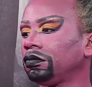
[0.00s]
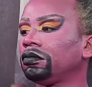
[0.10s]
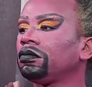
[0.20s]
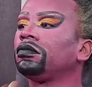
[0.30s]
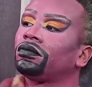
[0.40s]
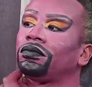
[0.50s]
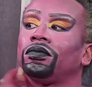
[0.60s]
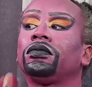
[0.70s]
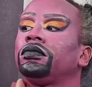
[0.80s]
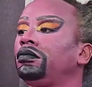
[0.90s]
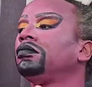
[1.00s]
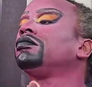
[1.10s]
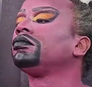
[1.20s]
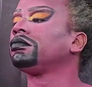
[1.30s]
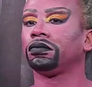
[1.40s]
my complexion to set it.
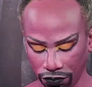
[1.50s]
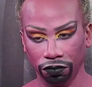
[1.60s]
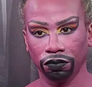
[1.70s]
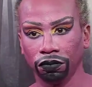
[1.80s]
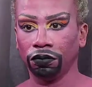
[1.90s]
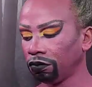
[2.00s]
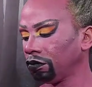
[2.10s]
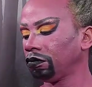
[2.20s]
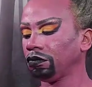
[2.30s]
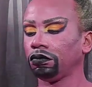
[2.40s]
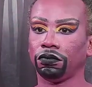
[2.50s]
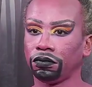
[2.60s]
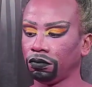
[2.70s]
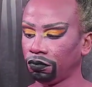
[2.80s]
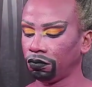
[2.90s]
I've already set it with a
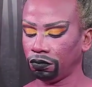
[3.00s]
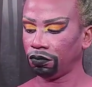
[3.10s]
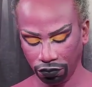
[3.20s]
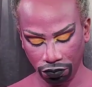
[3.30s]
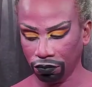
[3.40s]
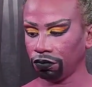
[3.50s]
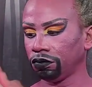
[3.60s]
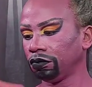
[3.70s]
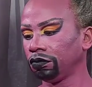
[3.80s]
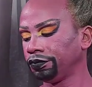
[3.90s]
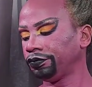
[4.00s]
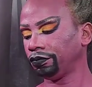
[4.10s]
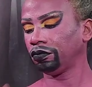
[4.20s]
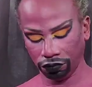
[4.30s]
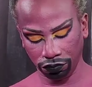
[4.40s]
powder,
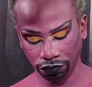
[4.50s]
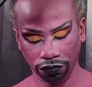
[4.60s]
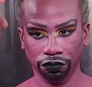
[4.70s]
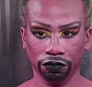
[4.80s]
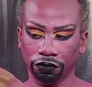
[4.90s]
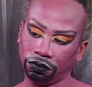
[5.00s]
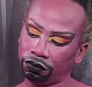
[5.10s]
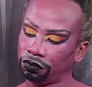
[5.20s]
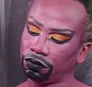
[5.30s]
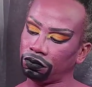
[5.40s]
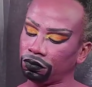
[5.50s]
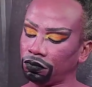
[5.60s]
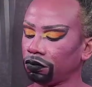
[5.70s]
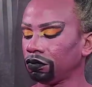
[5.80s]
translucent powder. Now I'm going in with a